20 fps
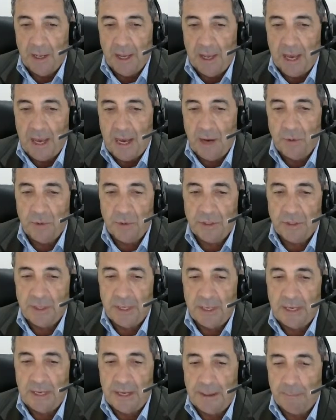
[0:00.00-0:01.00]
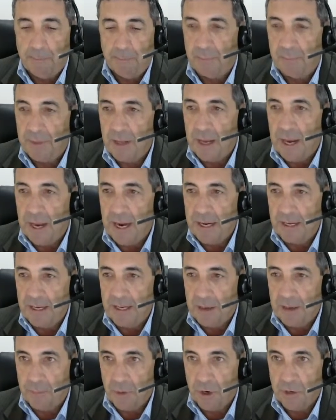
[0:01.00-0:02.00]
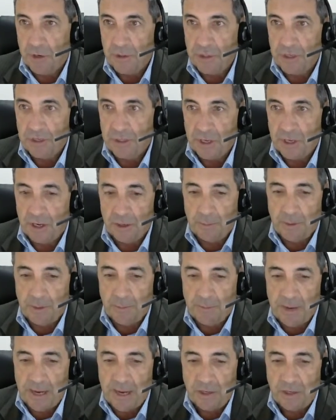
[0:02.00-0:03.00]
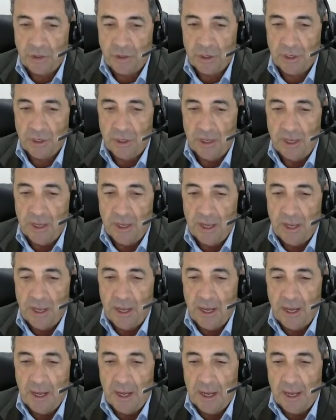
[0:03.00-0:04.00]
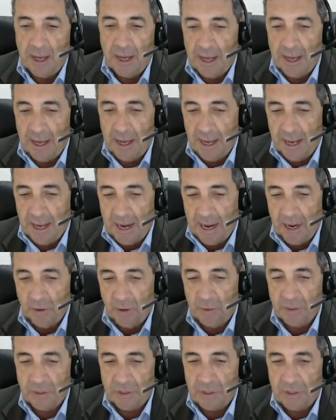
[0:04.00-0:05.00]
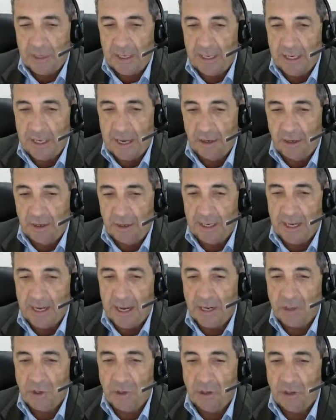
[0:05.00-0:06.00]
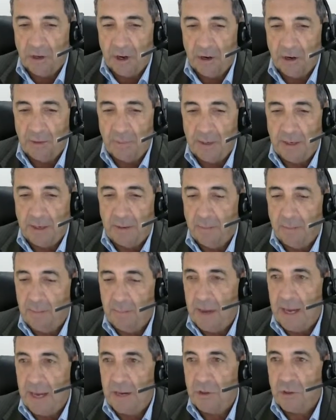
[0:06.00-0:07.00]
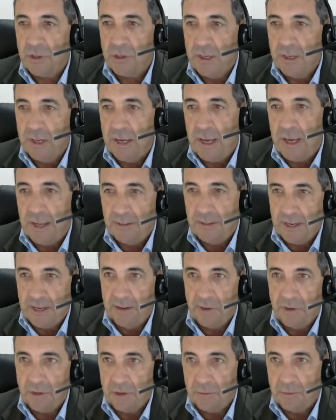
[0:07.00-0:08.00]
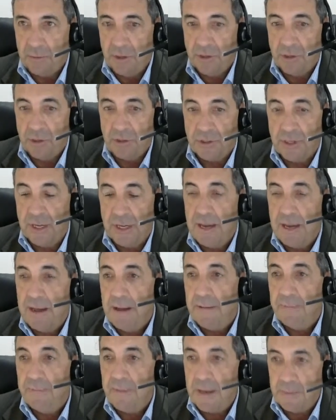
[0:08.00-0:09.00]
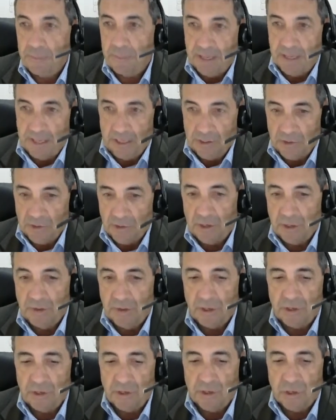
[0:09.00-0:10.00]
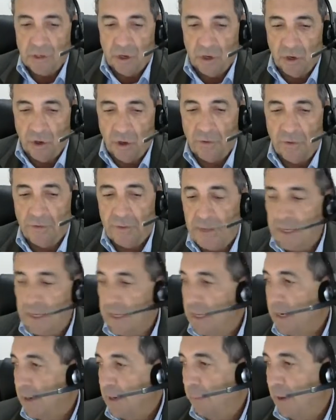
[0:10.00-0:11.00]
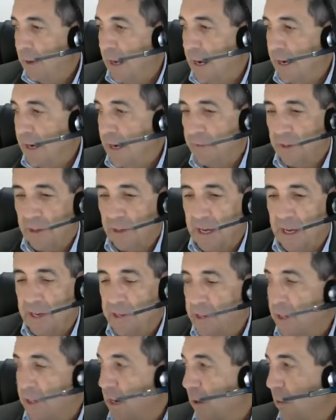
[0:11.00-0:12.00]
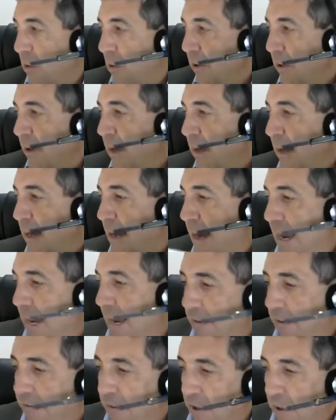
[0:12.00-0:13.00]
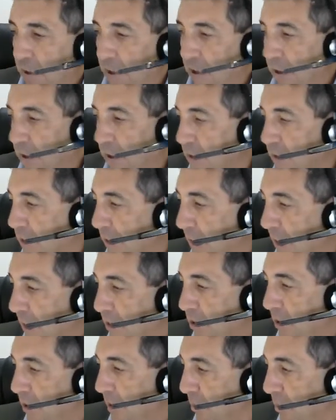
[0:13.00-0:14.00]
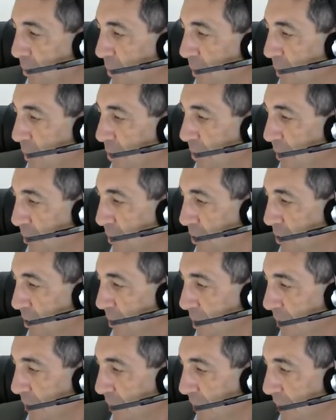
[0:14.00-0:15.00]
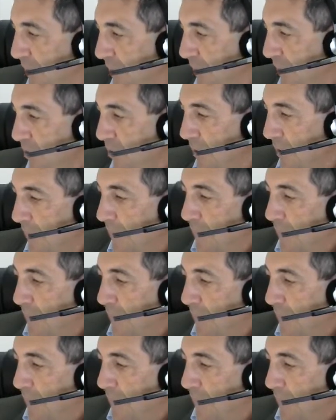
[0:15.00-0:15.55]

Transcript: How is the ADR process going to be managed? How is the litigation going to be managed and the evidence produced? That means that there's a lot of thinking and planning that has to go on at a very early stage. Now, the reason I'm stressing that is